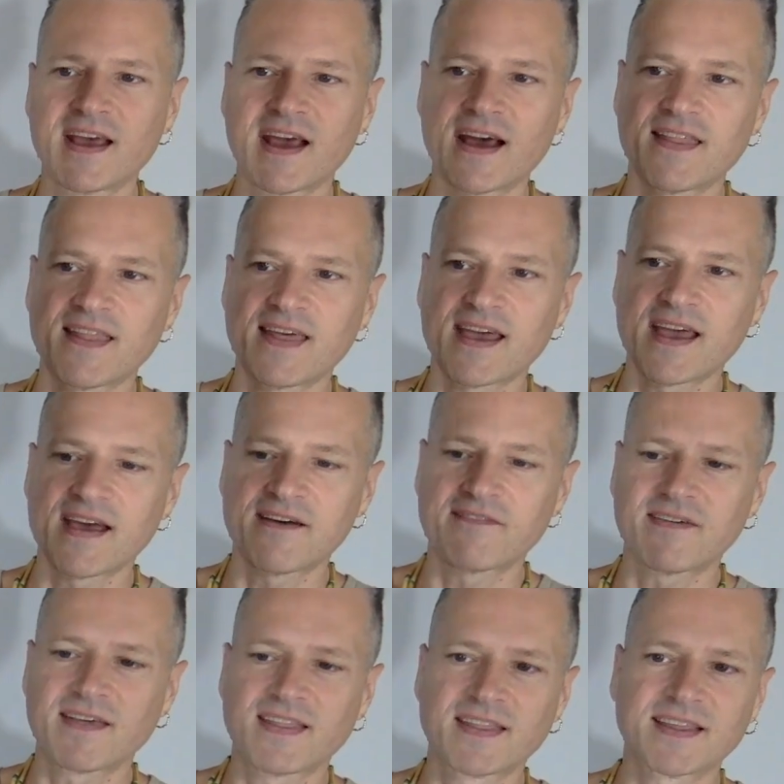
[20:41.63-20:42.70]
And they
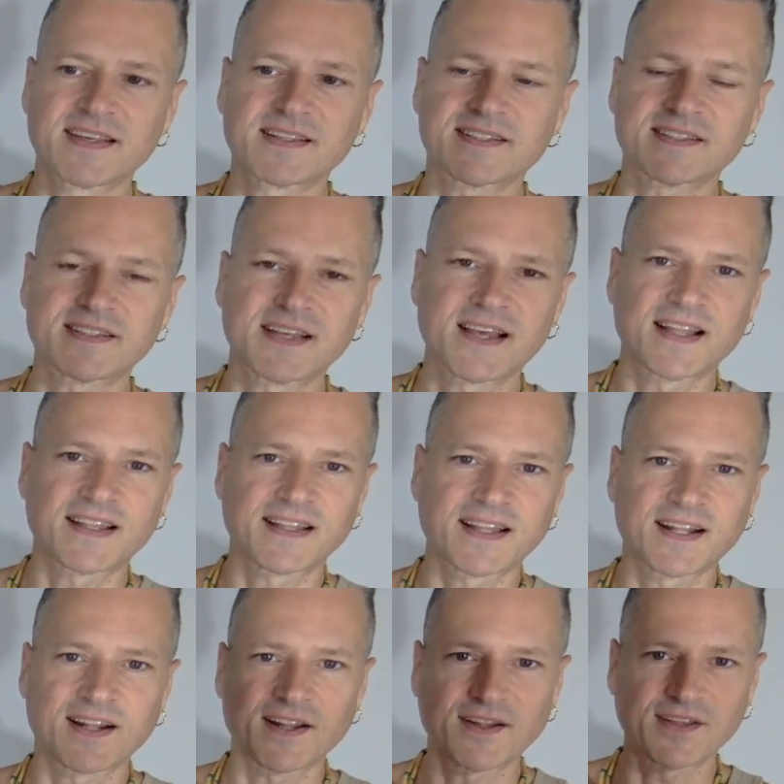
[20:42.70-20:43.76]
have this
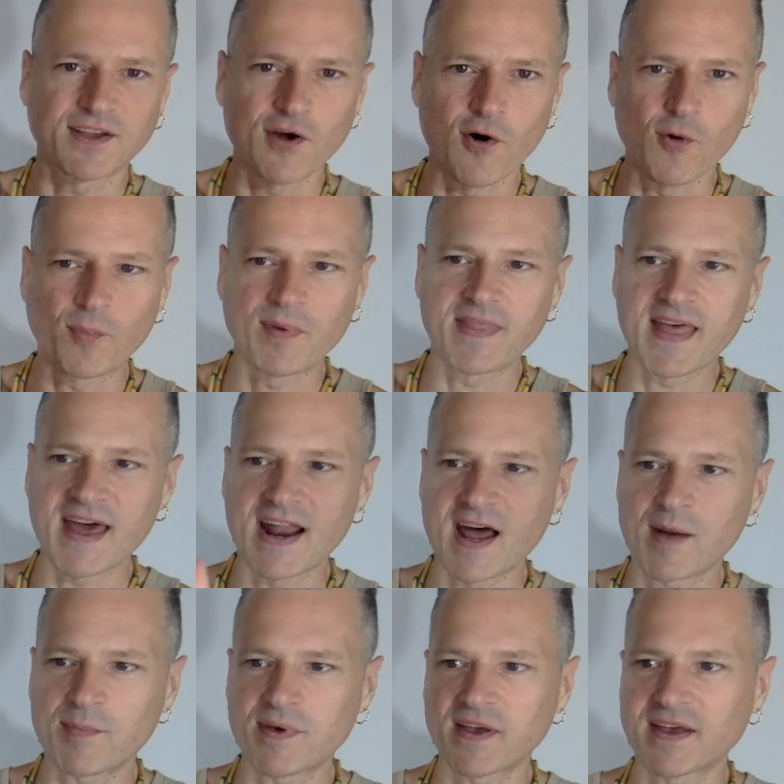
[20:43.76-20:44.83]
little, you open that
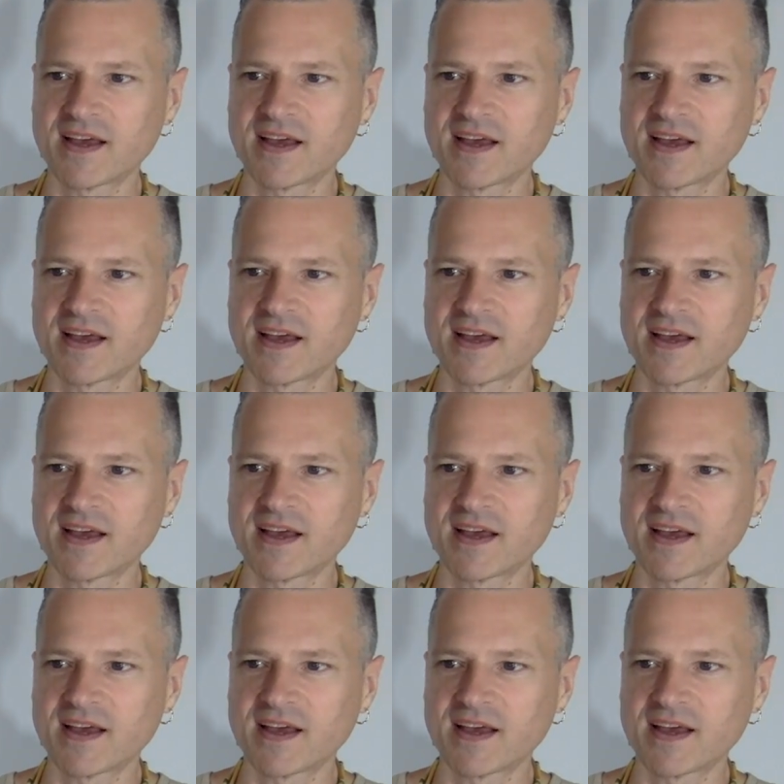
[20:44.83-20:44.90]
up